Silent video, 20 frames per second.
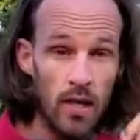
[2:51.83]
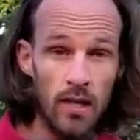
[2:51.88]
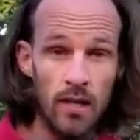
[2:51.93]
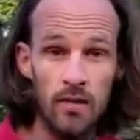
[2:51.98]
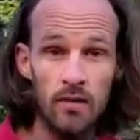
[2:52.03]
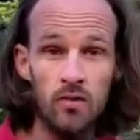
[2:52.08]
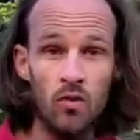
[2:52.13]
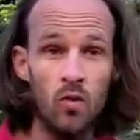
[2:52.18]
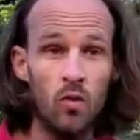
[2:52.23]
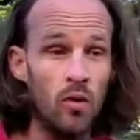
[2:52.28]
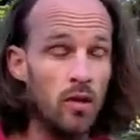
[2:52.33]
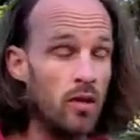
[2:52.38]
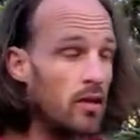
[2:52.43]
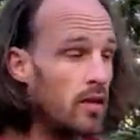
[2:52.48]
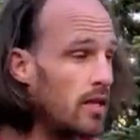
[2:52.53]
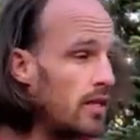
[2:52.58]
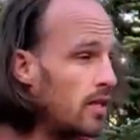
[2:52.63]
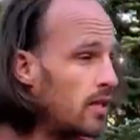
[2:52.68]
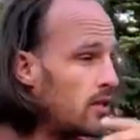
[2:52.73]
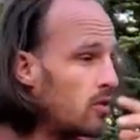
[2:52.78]
and
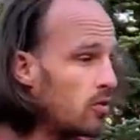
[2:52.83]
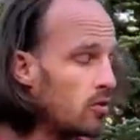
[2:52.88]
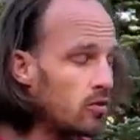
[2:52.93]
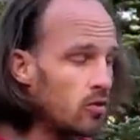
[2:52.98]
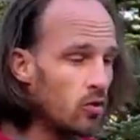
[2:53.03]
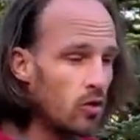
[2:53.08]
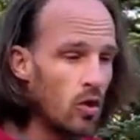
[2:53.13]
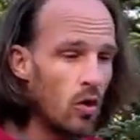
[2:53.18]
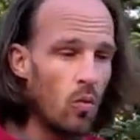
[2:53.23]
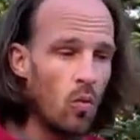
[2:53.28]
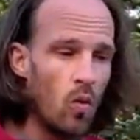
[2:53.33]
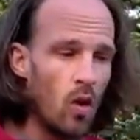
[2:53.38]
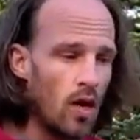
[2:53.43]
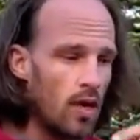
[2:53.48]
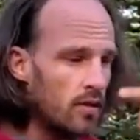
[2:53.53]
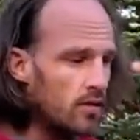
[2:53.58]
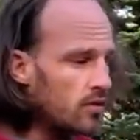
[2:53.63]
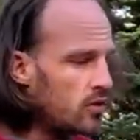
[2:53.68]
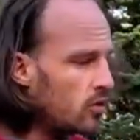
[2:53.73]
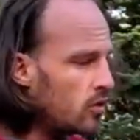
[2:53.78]
the ego is going to
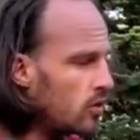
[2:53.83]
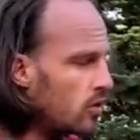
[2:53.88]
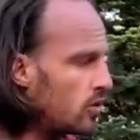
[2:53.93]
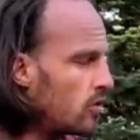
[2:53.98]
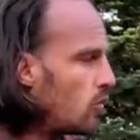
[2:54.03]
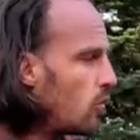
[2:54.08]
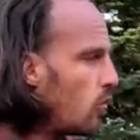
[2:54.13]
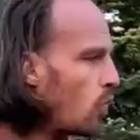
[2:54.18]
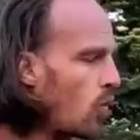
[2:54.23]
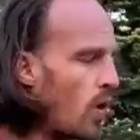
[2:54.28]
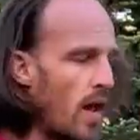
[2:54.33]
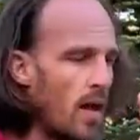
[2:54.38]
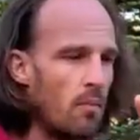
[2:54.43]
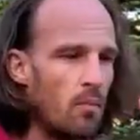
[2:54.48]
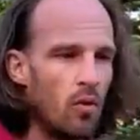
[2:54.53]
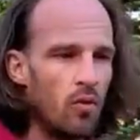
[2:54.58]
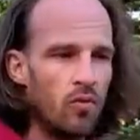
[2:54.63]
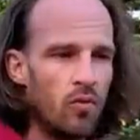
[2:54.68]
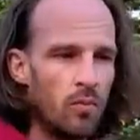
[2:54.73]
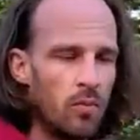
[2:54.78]
want to
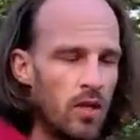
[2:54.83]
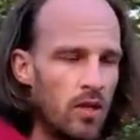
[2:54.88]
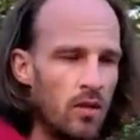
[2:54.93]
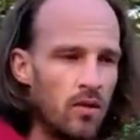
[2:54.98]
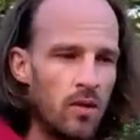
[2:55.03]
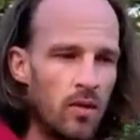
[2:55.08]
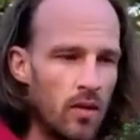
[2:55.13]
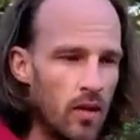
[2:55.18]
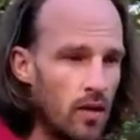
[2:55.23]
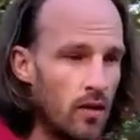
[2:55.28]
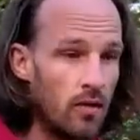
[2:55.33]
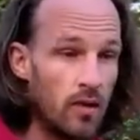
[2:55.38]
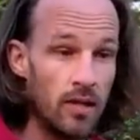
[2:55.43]
ramble from here to there,